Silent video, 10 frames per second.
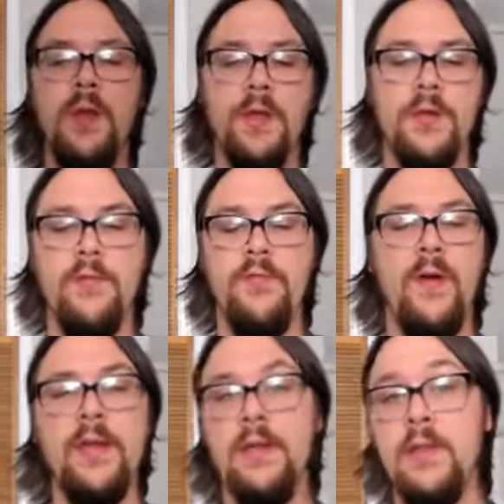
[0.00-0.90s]
You can
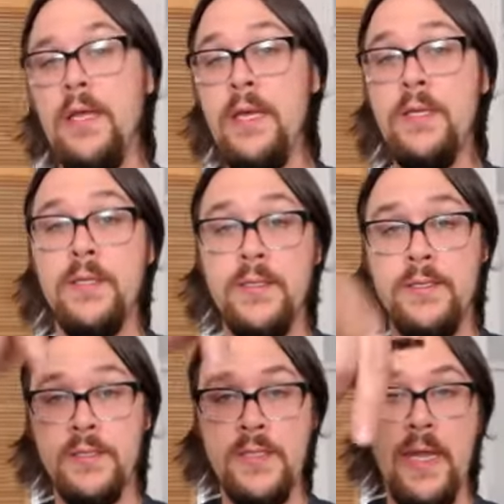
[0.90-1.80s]
find a link to this
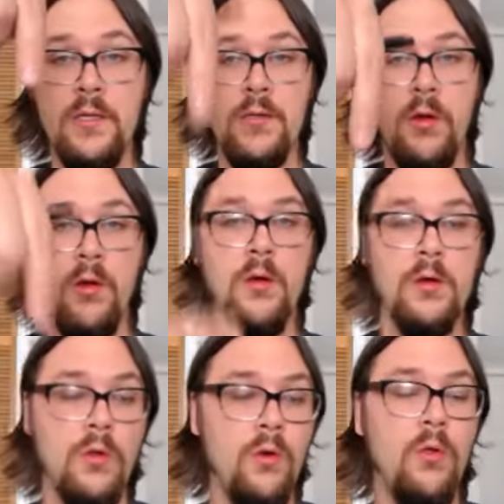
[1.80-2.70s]
exact
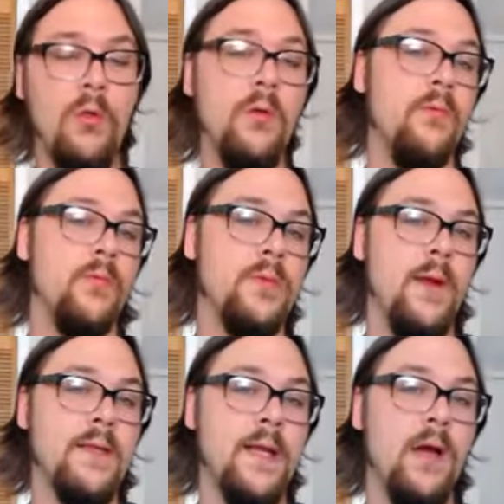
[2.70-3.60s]
article
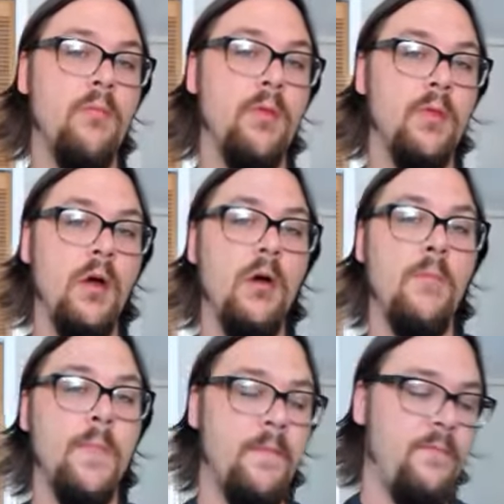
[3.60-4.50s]
right down below
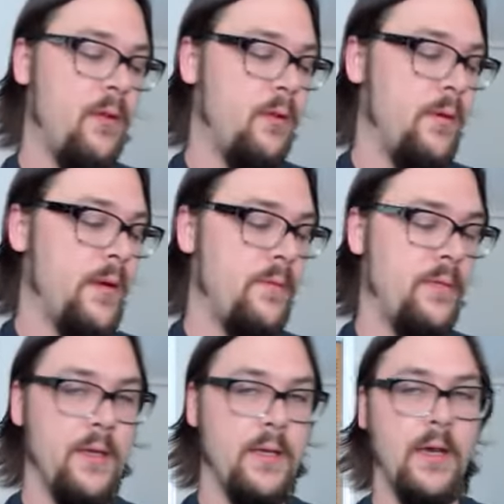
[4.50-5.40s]
following
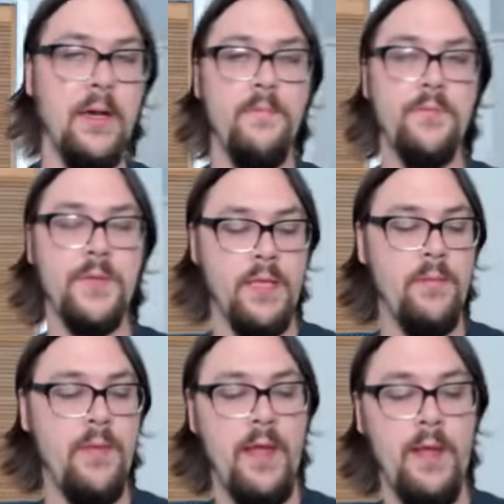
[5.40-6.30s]
the
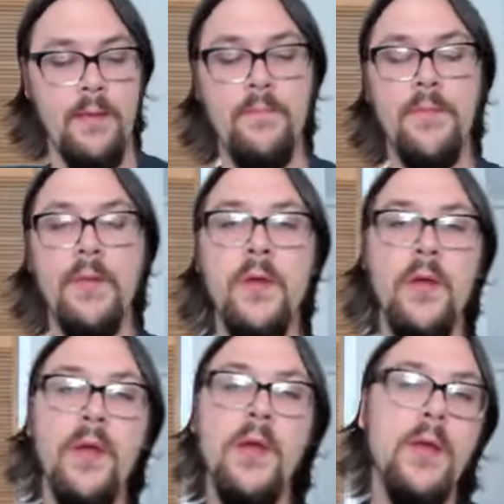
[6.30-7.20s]
same heading.
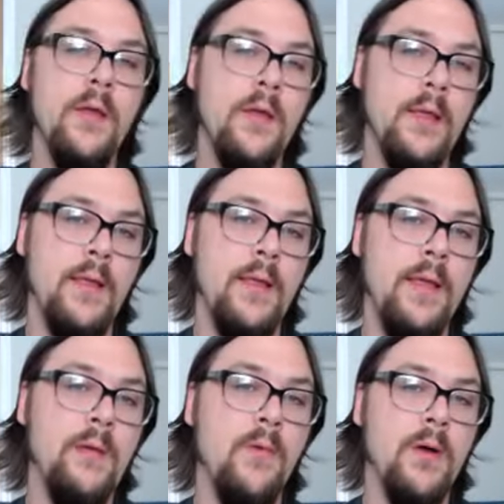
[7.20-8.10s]

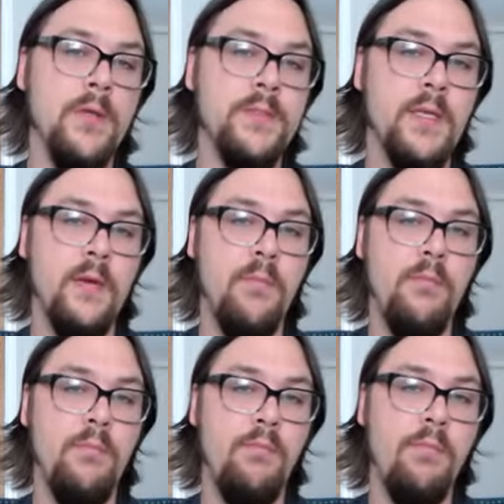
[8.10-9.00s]
It was
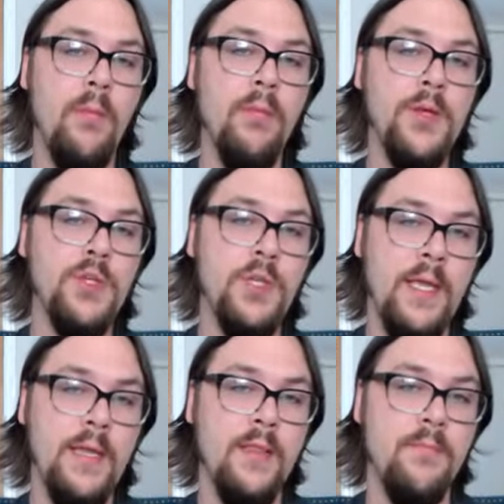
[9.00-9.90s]
published
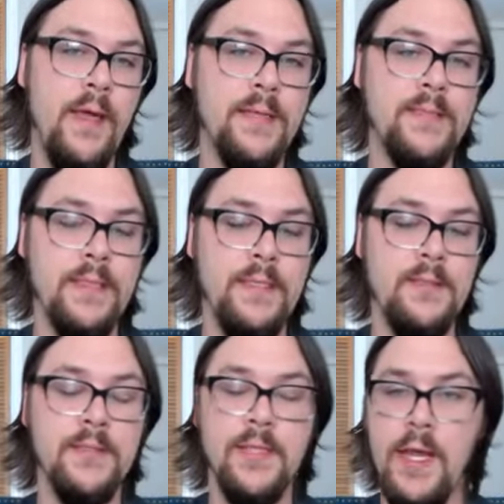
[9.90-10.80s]
in the magazine
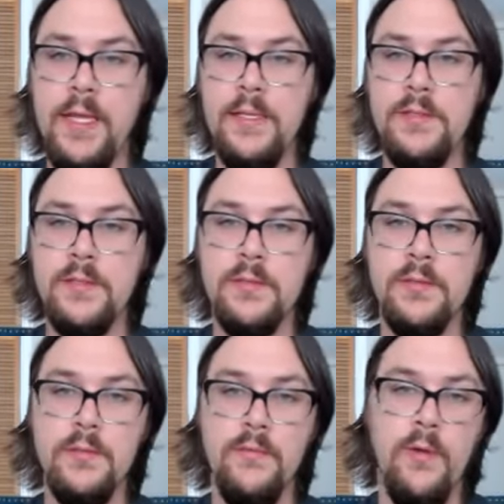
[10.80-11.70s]
Science,
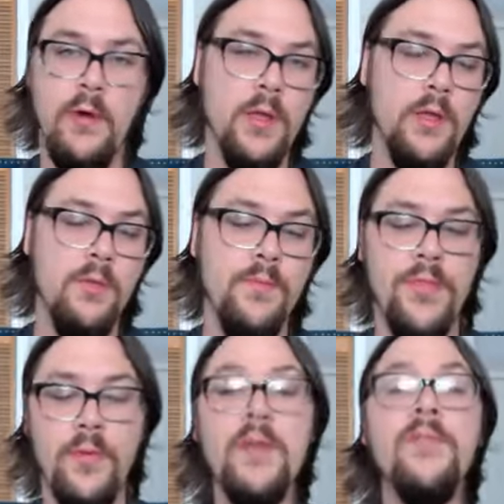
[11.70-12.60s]
volume
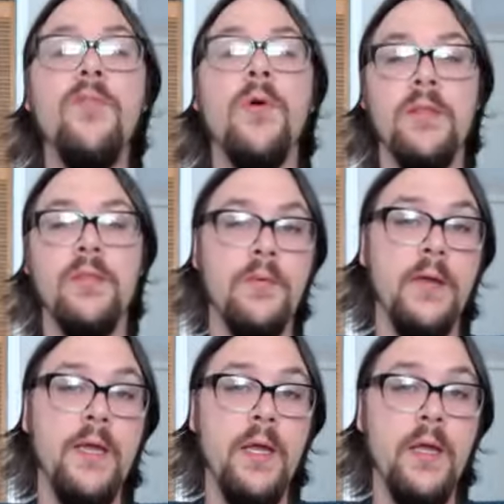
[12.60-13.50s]

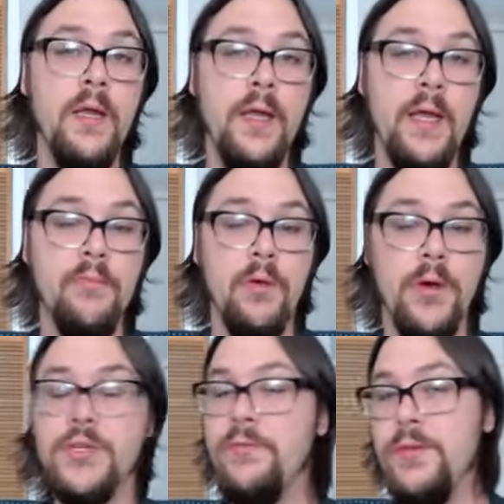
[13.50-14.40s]
343 in
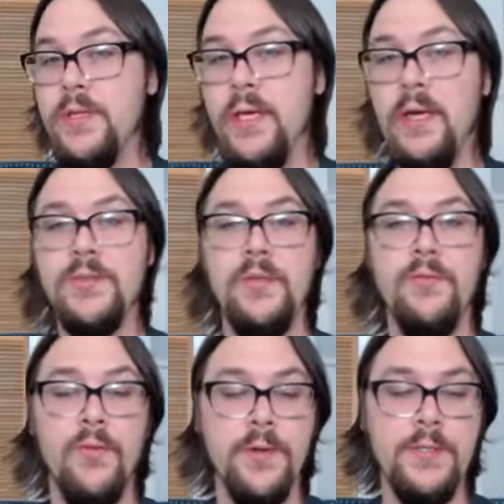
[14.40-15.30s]
March of
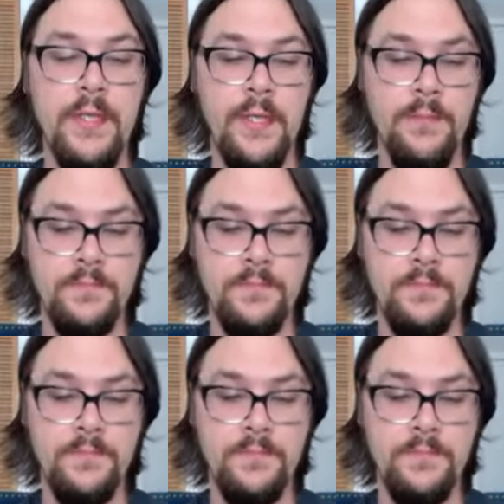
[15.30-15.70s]
2014.